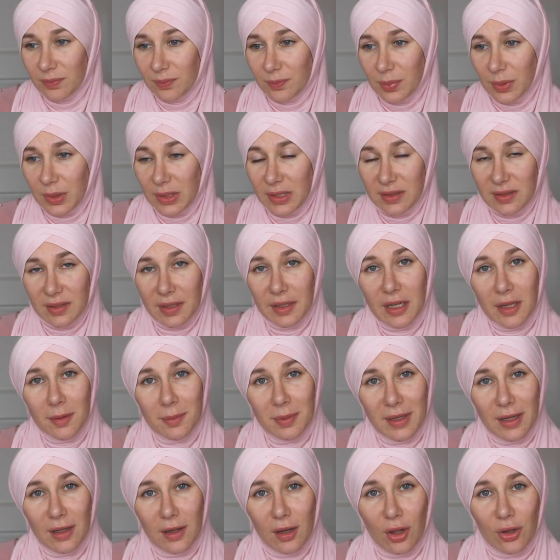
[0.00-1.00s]
But it's going to
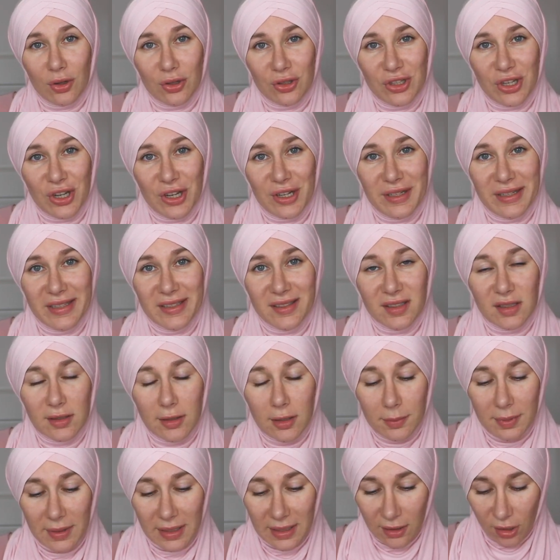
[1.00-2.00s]
be a long journey. It's
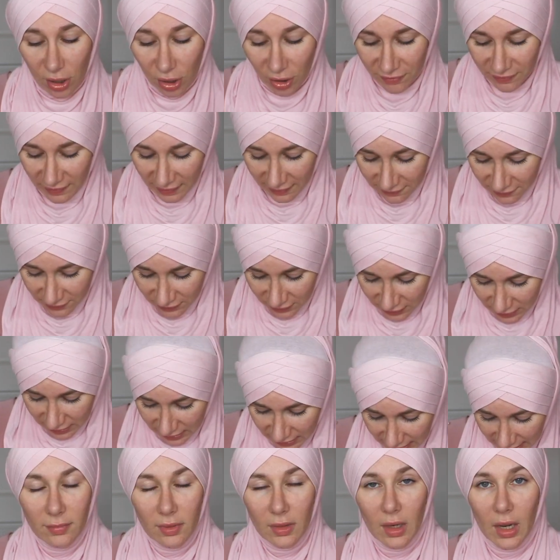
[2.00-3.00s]
going to be a lot of
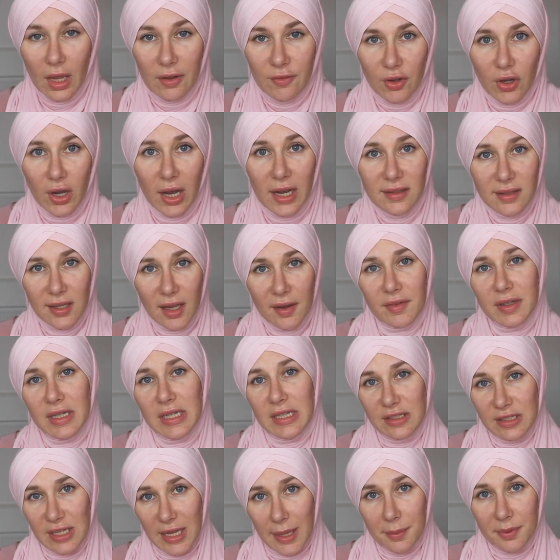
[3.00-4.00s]
effort. If you guys have
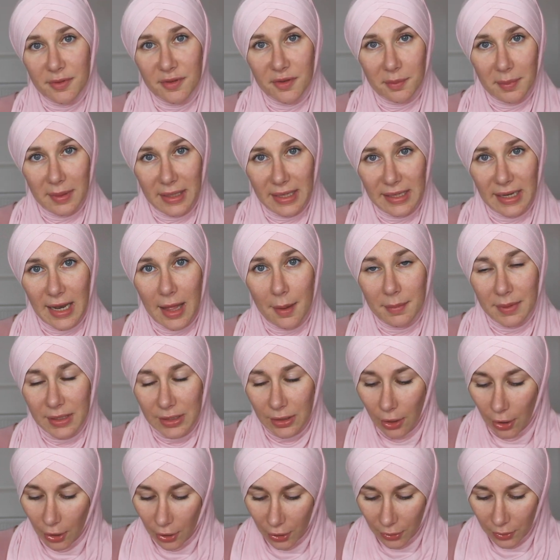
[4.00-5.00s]
any tips for me, let me
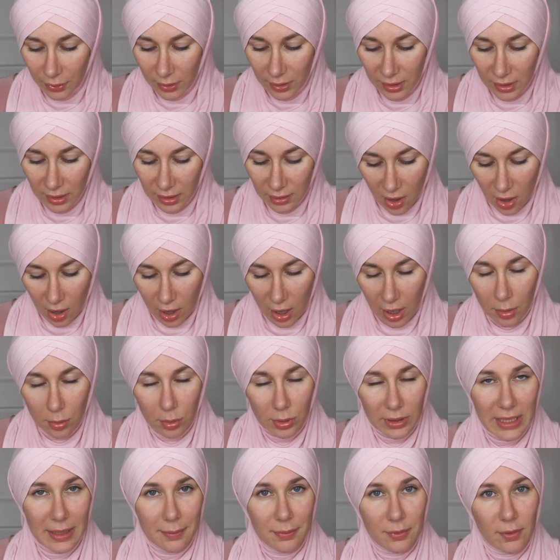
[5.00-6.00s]
know. I
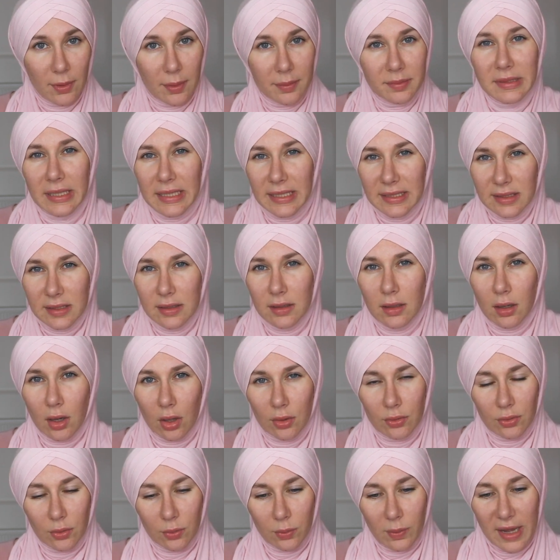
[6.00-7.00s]
will keep you updated
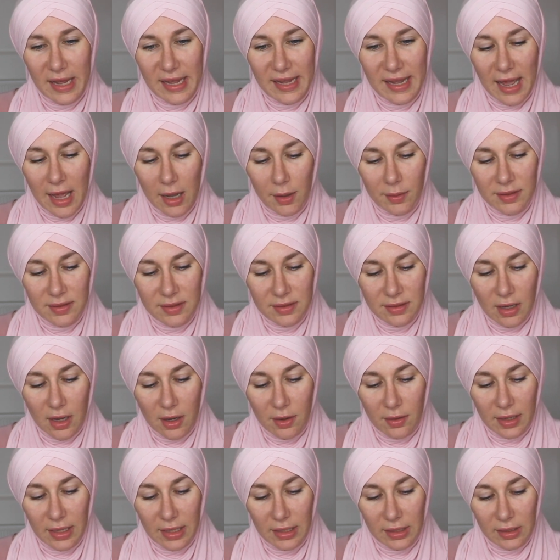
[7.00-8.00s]
along the way how it's
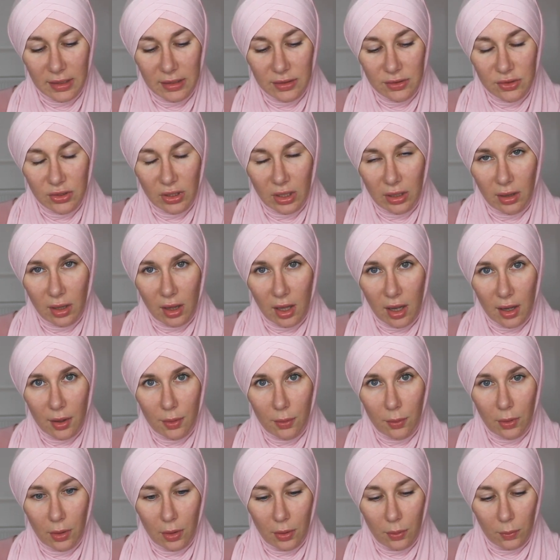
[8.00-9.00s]
going. Inshallah,
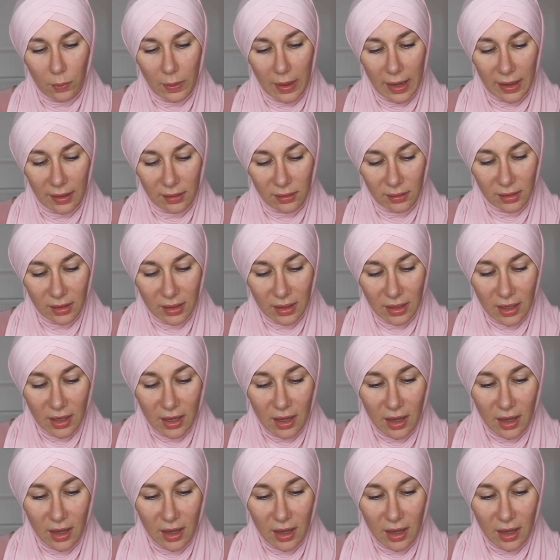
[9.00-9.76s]
it will go well.